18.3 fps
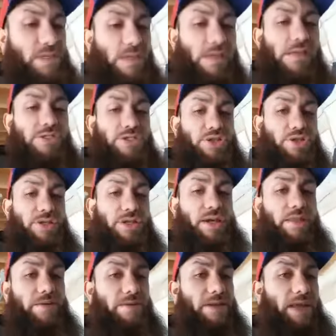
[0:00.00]
so
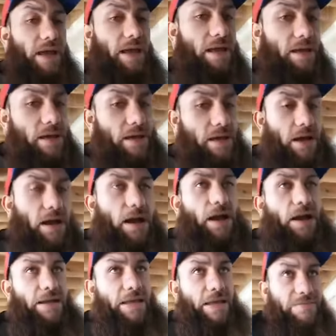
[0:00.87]
the other day,
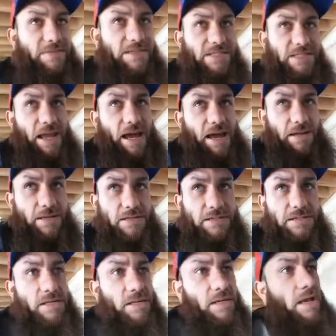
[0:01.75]
I gave a
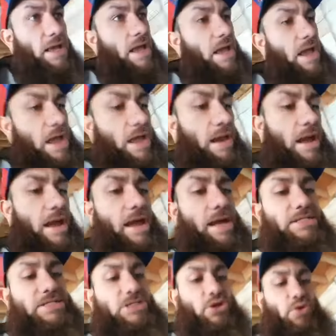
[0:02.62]
status and I
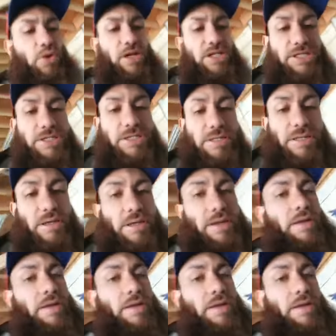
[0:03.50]
asked a question.